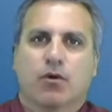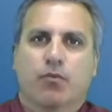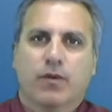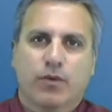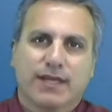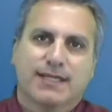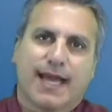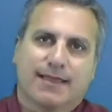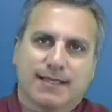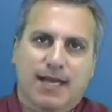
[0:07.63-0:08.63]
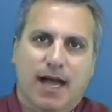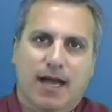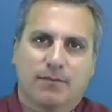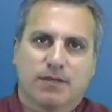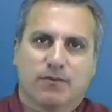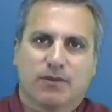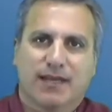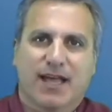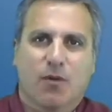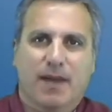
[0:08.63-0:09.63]
we really take the time to
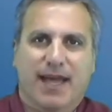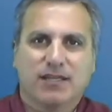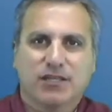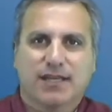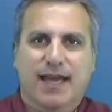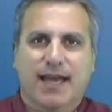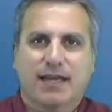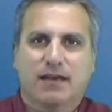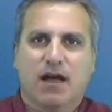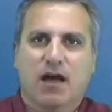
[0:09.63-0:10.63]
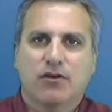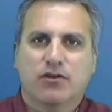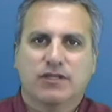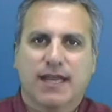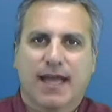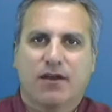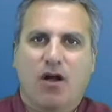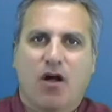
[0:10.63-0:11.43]
really help educate and understand